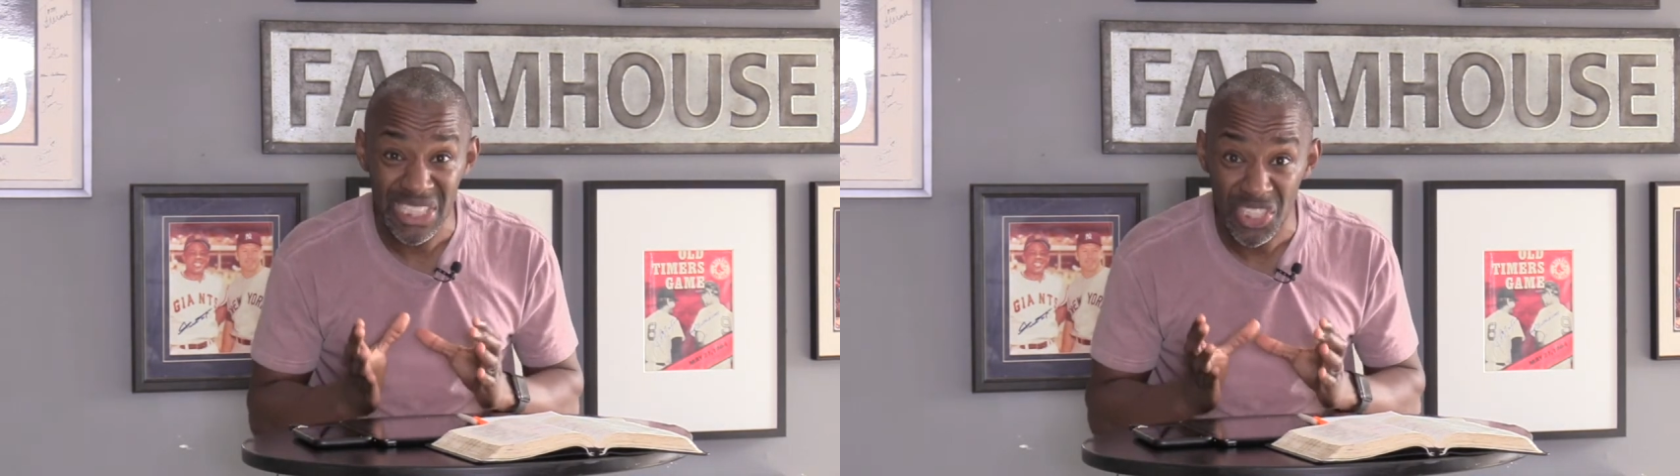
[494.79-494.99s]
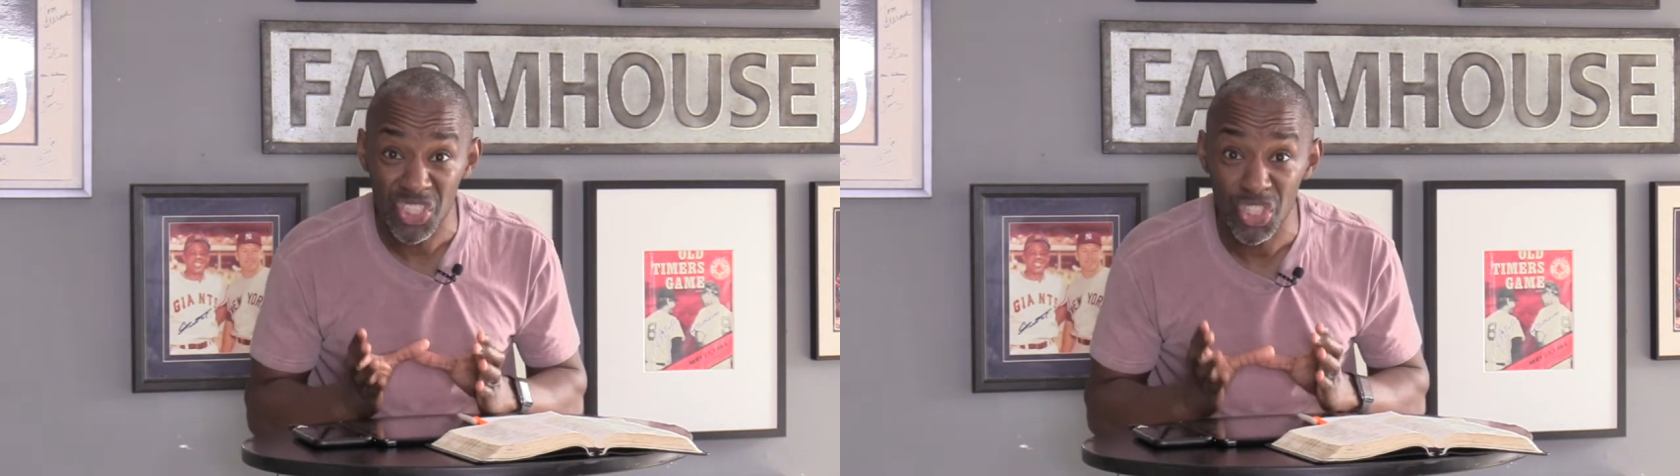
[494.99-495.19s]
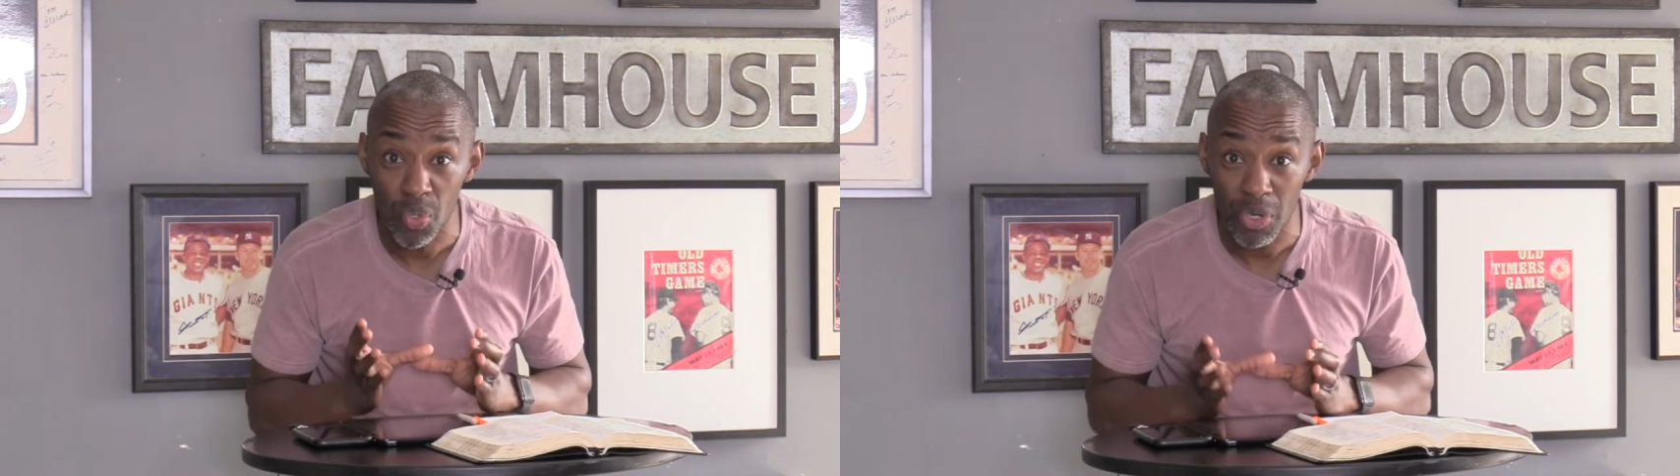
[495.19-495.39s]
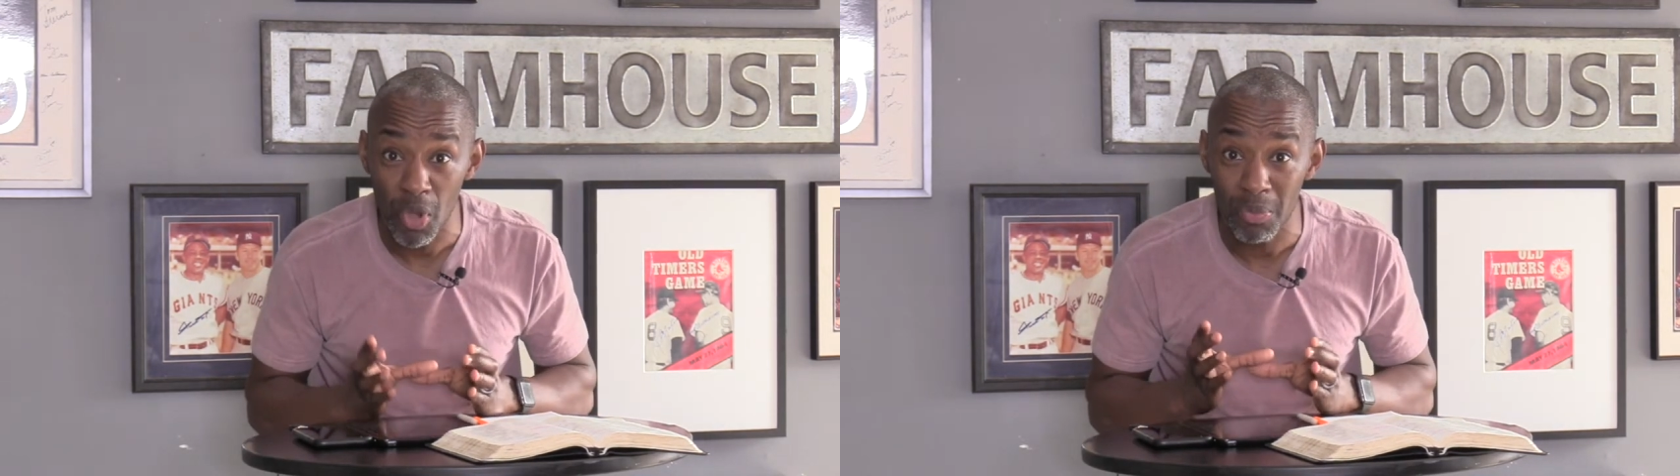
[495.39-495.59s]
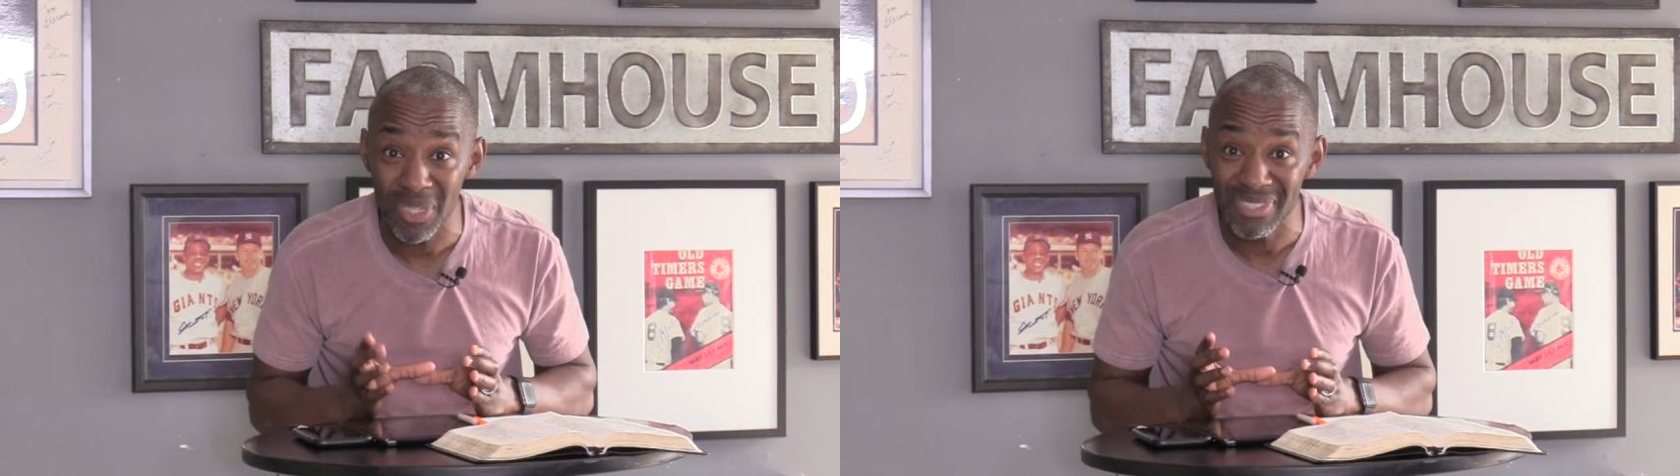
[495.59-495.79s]
just a short
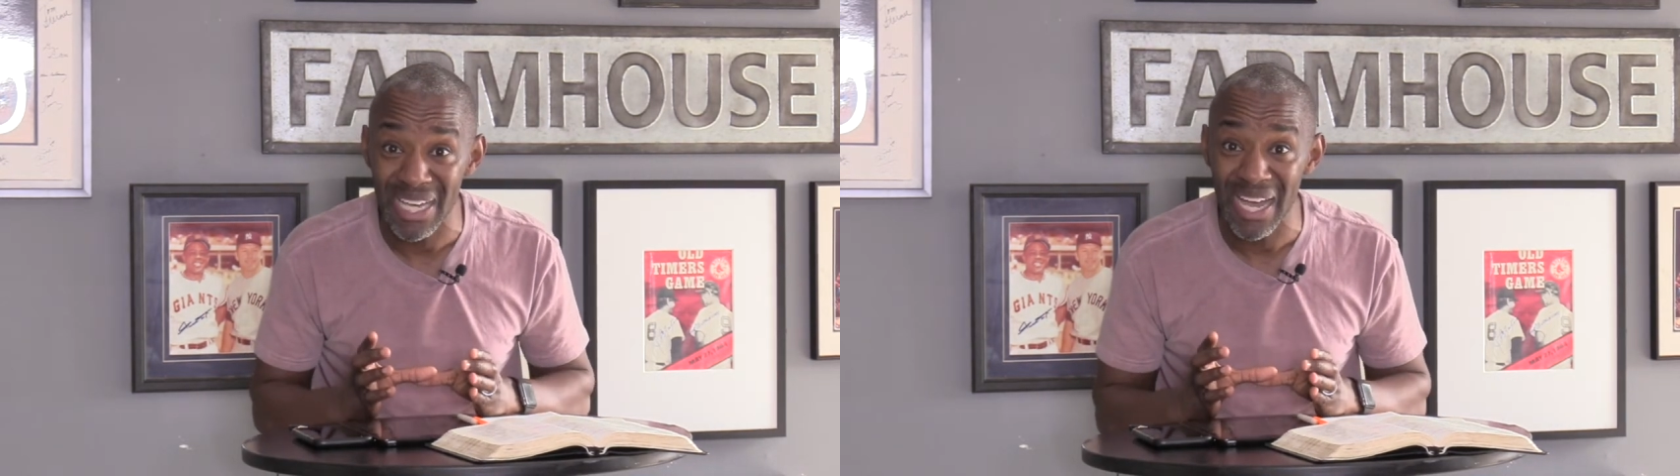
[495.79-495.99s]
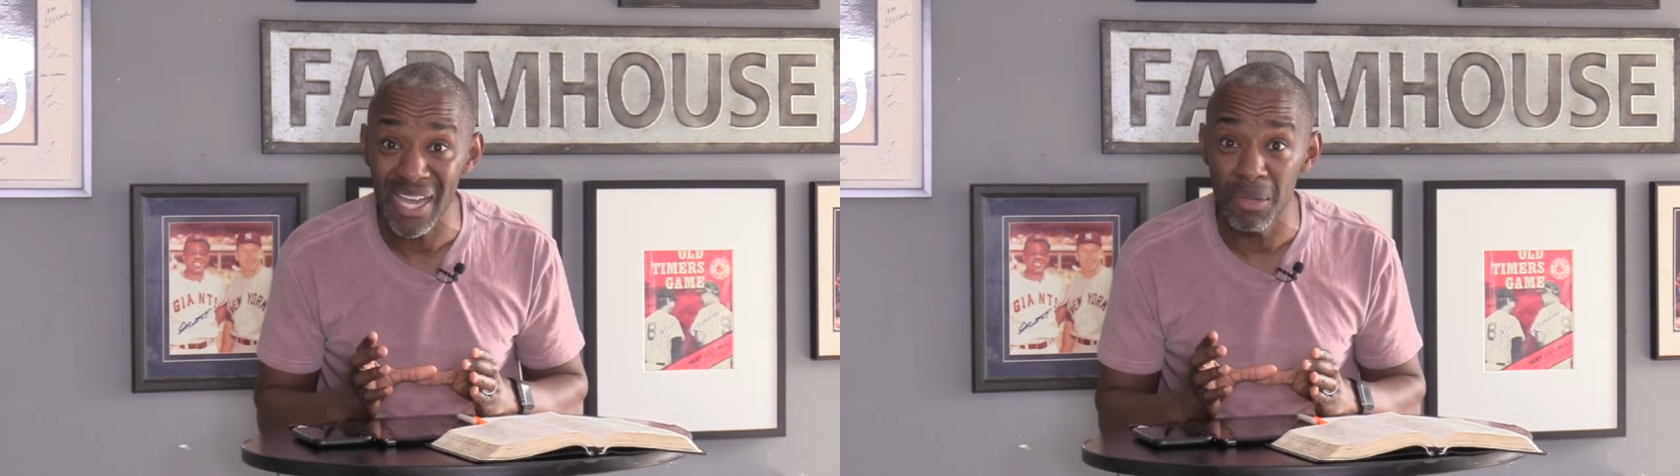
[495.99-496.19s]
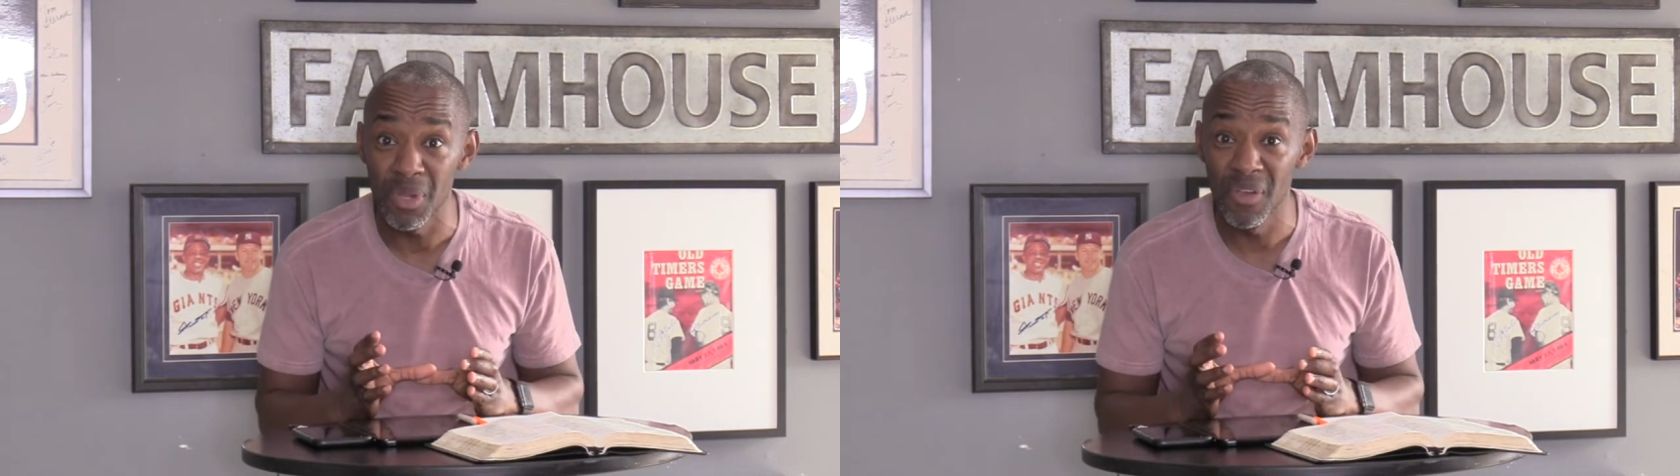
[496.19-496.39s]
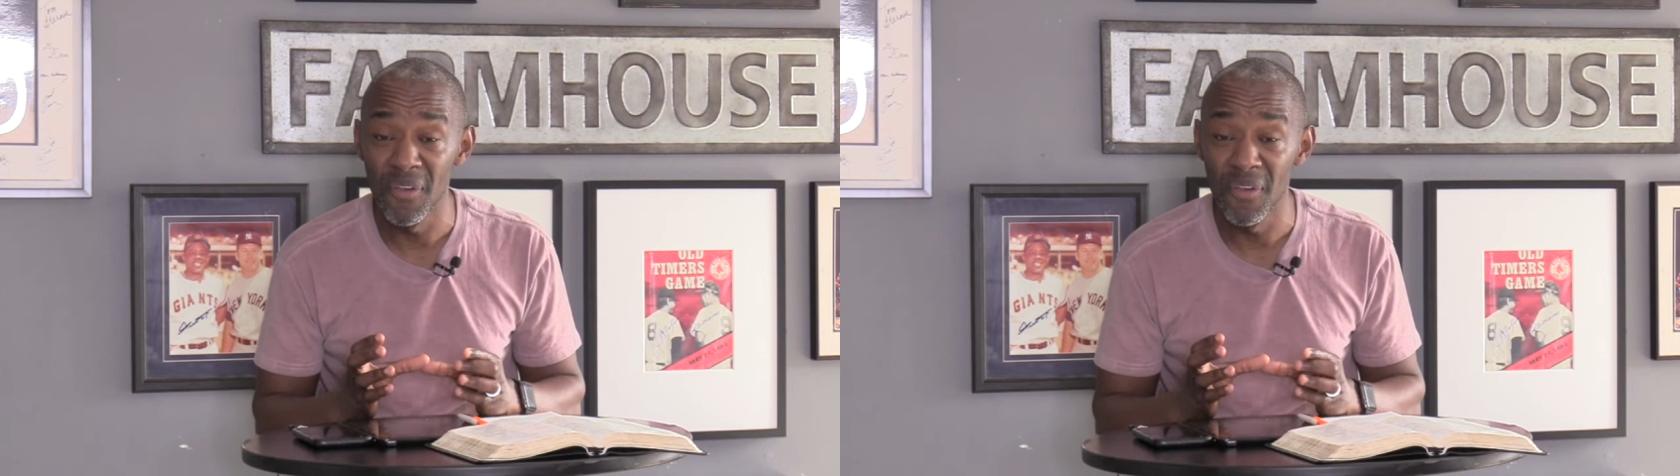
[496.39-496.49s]
moment of time,